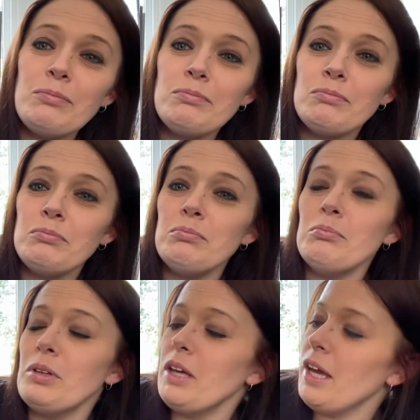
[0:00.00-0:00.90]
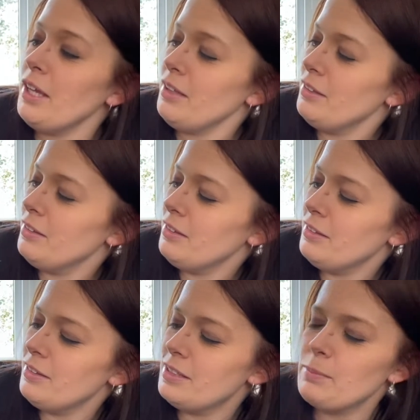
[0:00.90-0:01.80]
Okay,
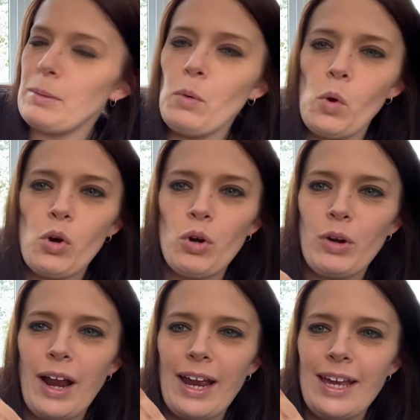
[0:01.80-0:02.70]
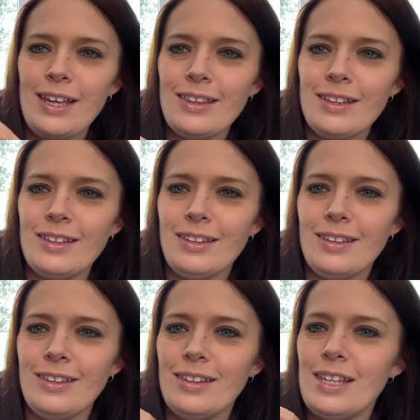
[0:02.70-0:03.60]
it's a bit more grey than
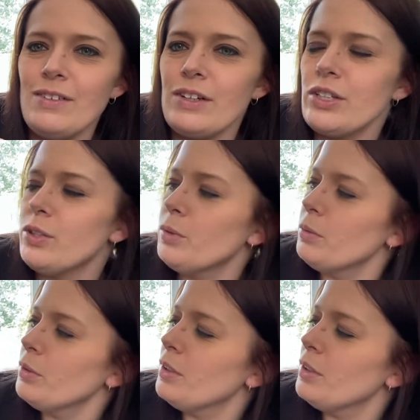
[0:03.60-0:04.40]
the original.